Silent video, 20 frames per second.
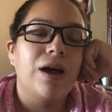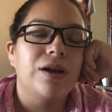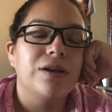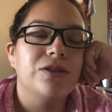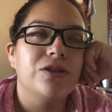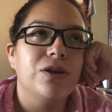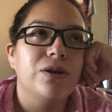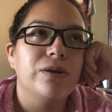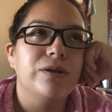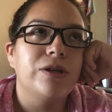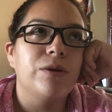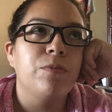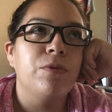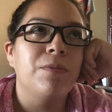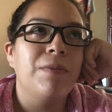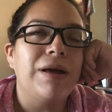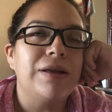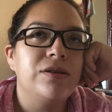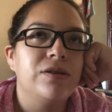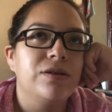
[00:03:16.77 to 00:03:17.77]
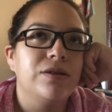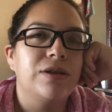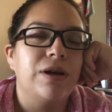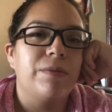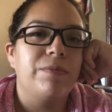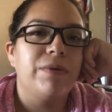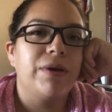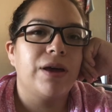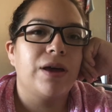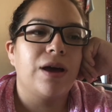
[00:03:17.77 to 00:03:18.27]
So jumping back to the
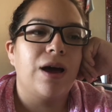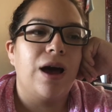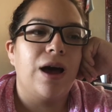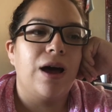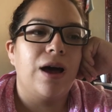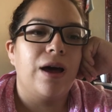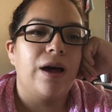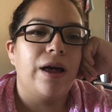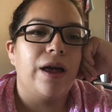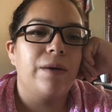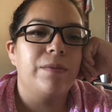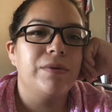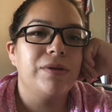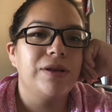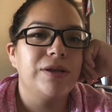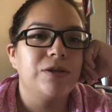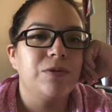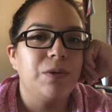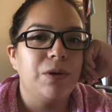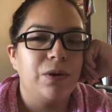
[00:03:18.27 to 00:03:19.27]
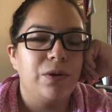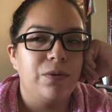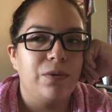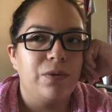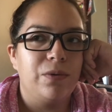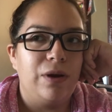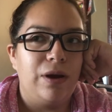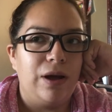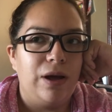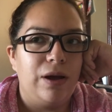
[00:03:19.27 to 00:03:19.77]
topic, everything's been
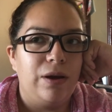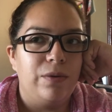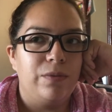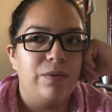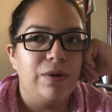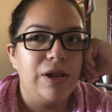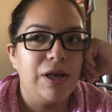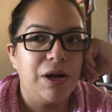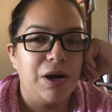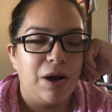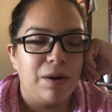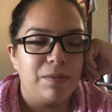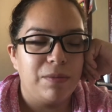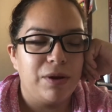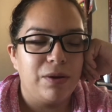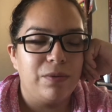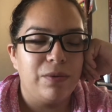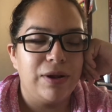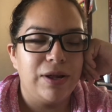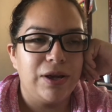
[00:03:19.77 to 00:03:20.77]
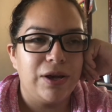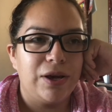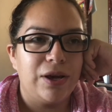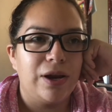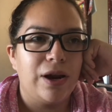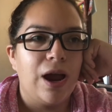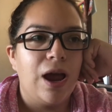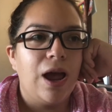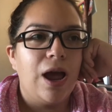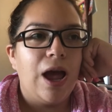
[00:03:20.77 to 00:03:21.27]
really calmly, really
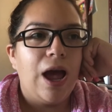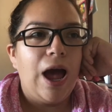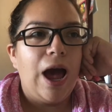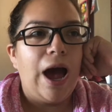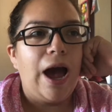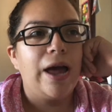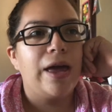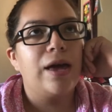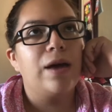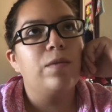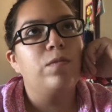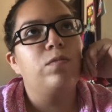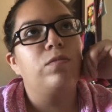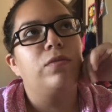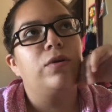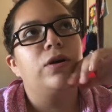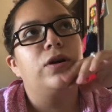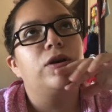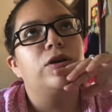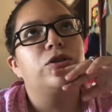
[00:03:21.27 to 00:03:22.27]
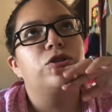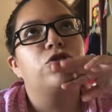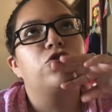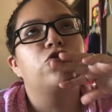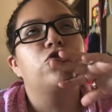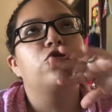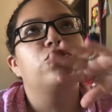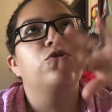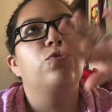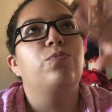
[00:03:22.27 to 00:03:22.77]
good. I am
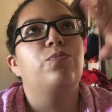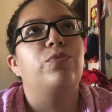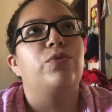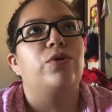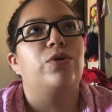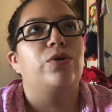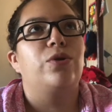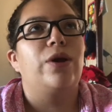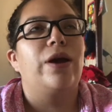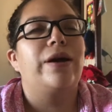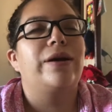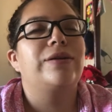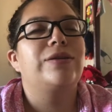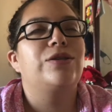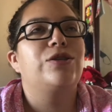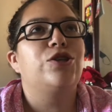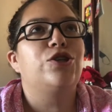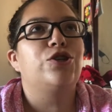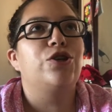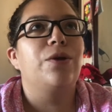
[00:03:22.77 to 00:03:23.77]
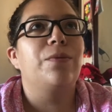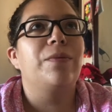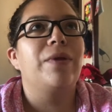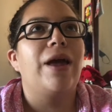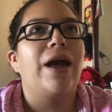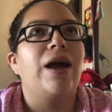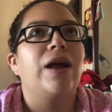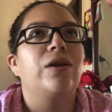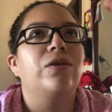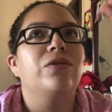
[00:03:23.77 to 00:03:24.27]

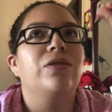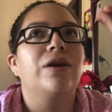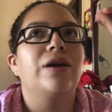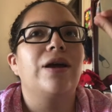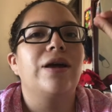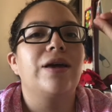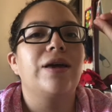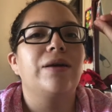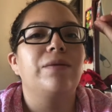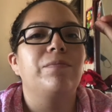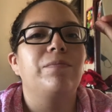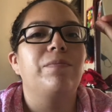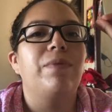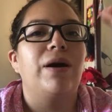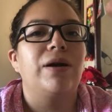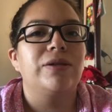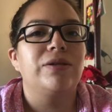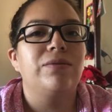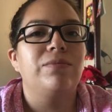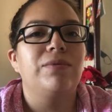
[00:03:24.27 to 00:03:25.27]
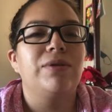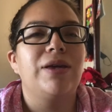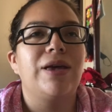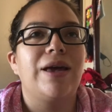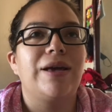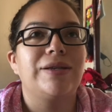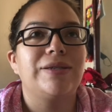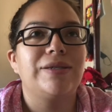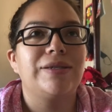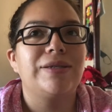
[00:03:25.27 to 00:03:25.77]
extremely, I don't think I can
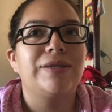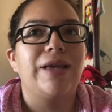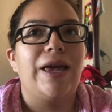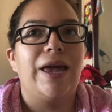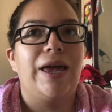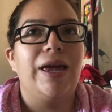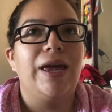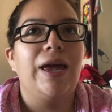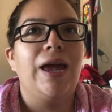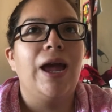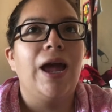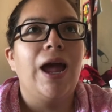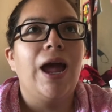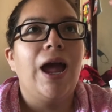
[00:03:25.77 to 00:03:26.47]
possibly say